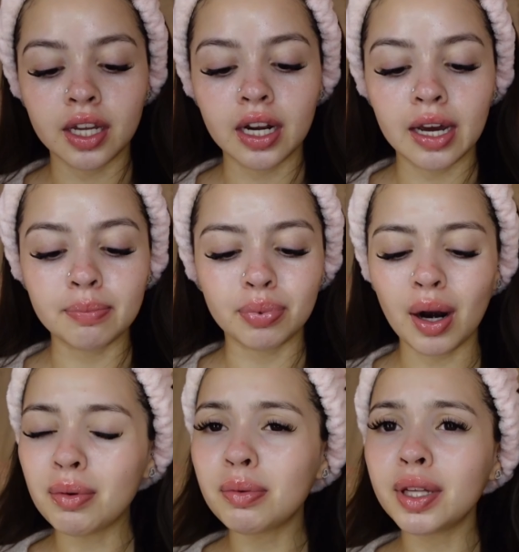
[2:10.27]
and I'm
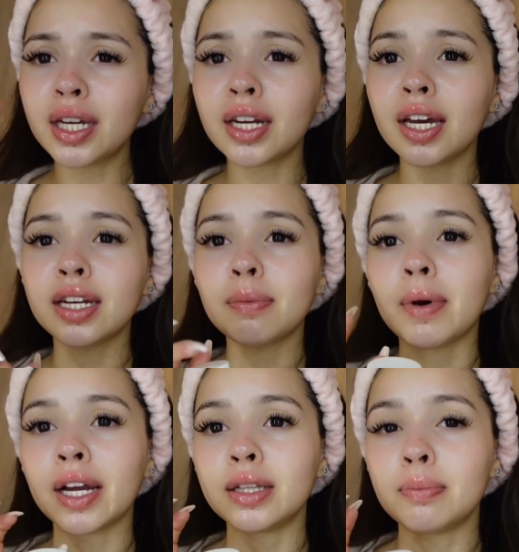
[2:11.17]
probably gonna end up
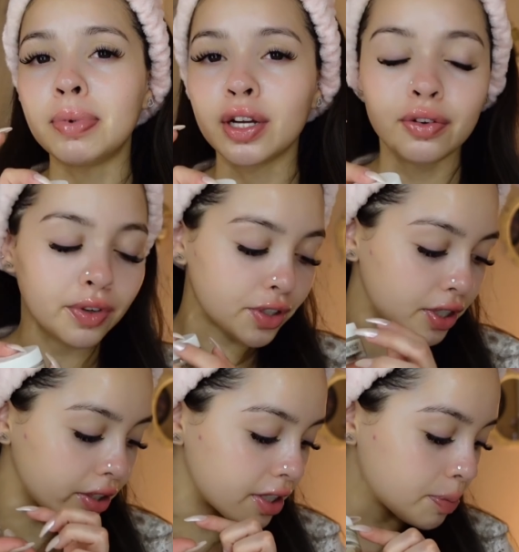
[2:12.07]
buying the bigger
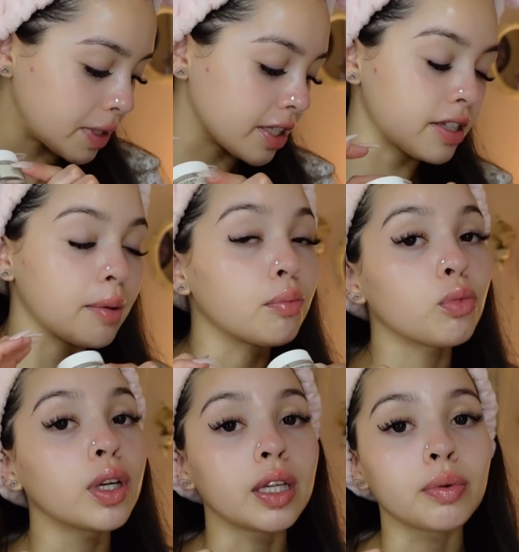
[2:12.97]
version of this because I'm
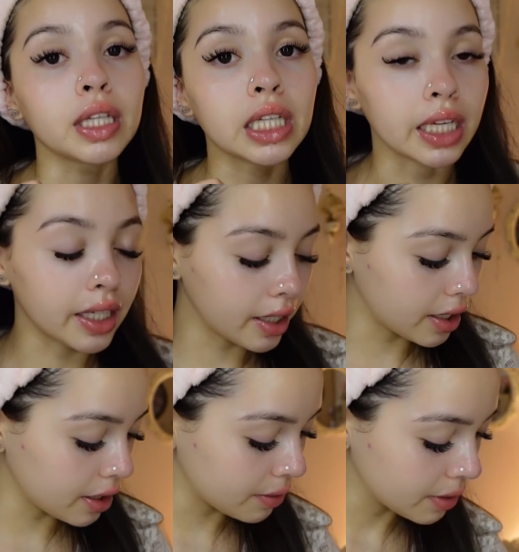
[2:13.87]
really liking it.